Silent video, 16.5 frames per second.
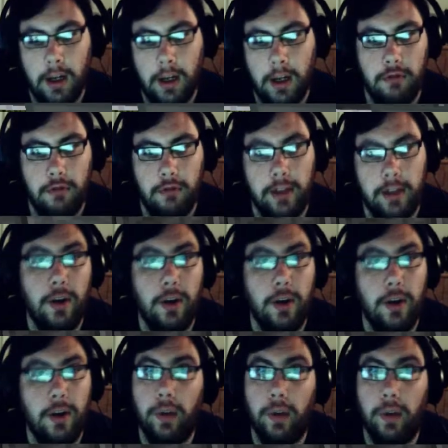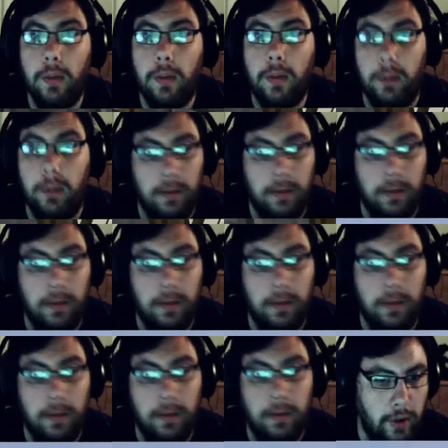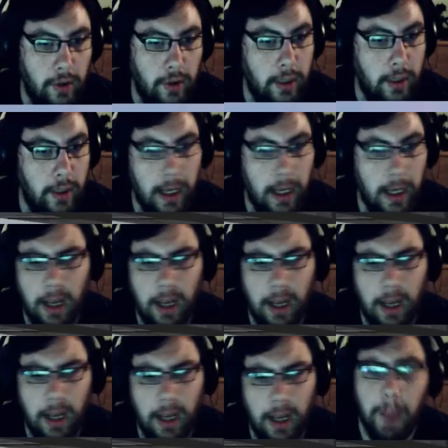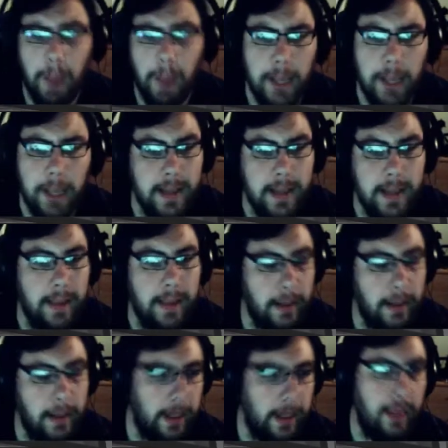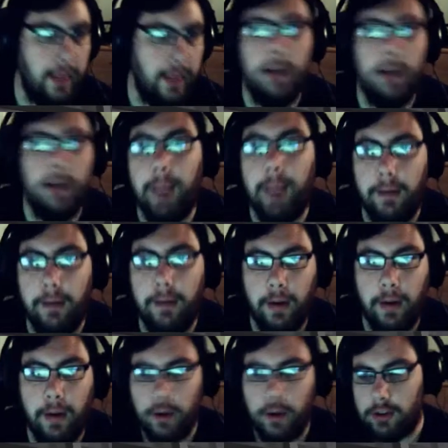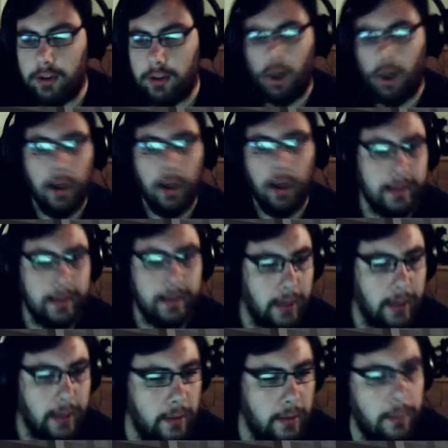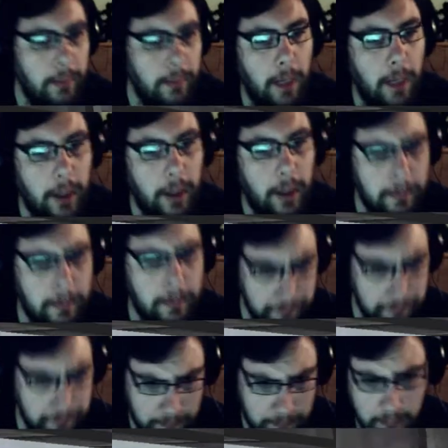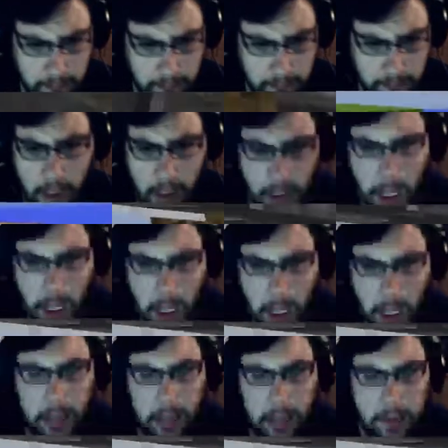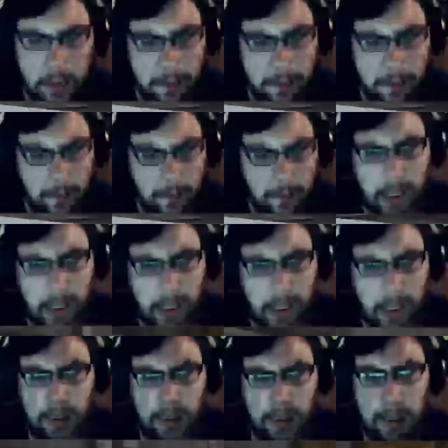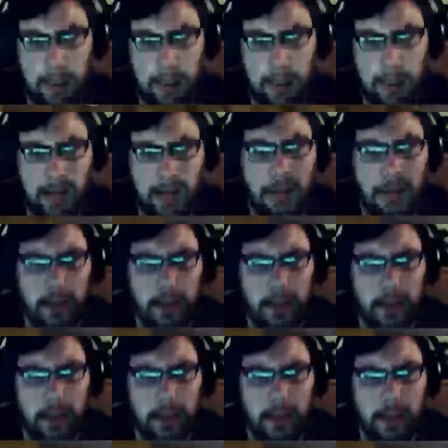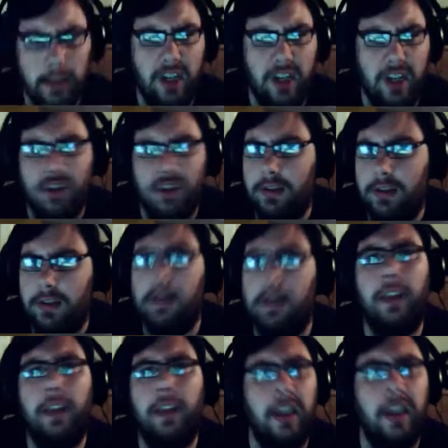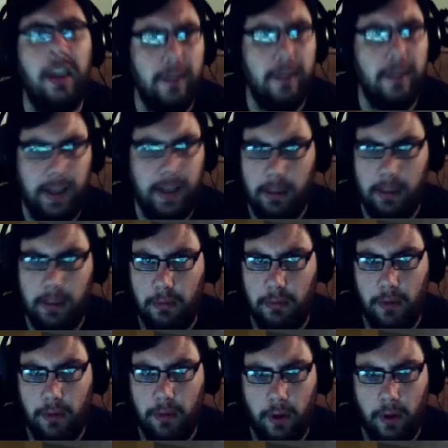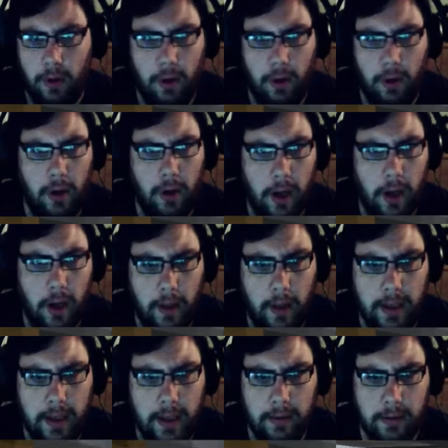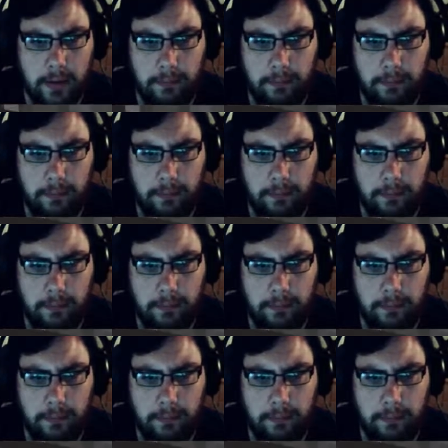redstone on them, and so yeah, I'm getting there. I'm getting there. I've made a very good start last night, to my mind. I did, like I say, I made these Ender IO machines because I think you've seen them before. These are